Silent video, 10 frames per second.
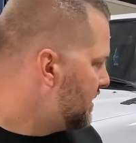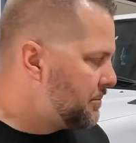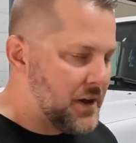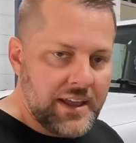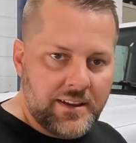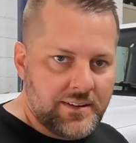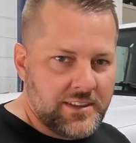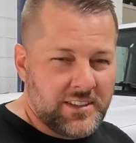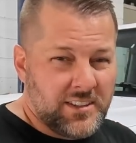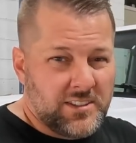But
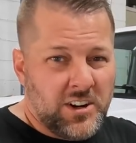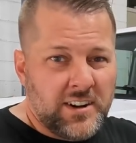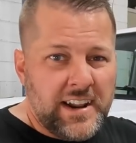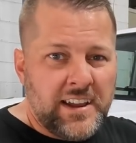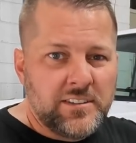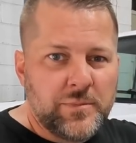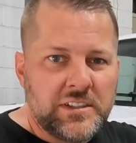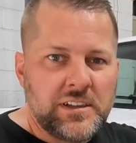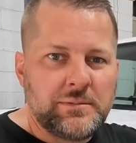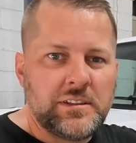this is turning out to be
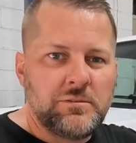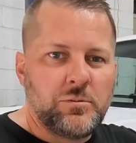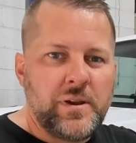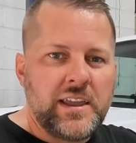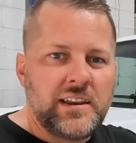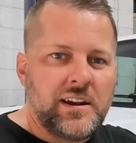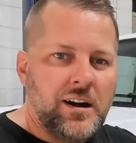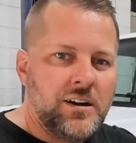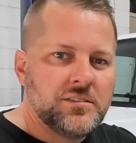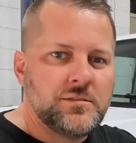something that we're making an
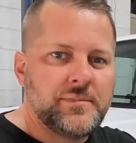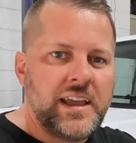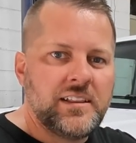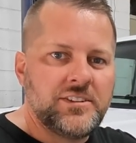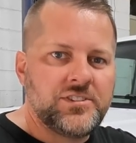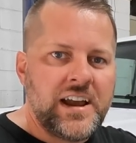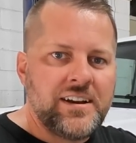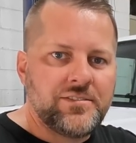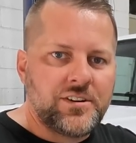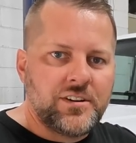awesome daily
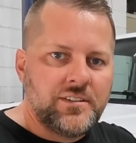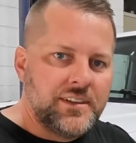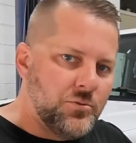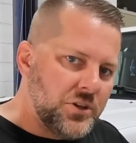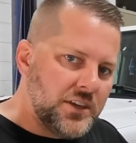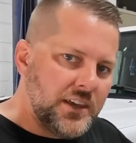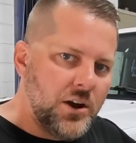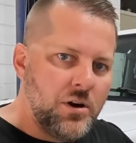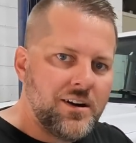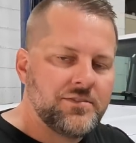driver that we can
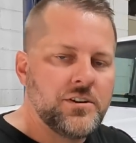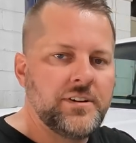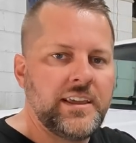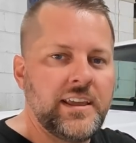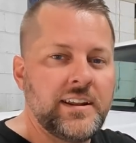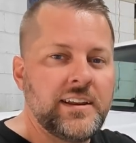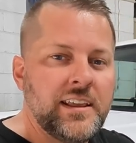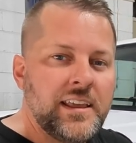go off-roading in.